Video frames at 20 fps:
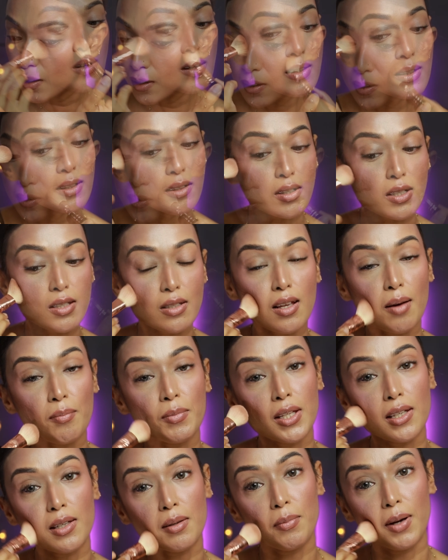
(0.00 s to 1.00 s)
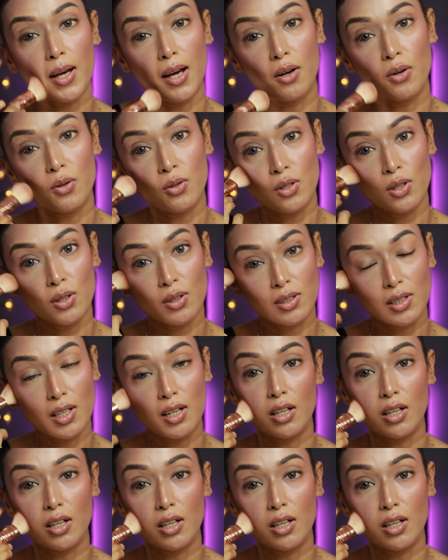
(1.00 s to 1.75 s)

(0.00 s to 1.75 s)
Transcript: There is something about the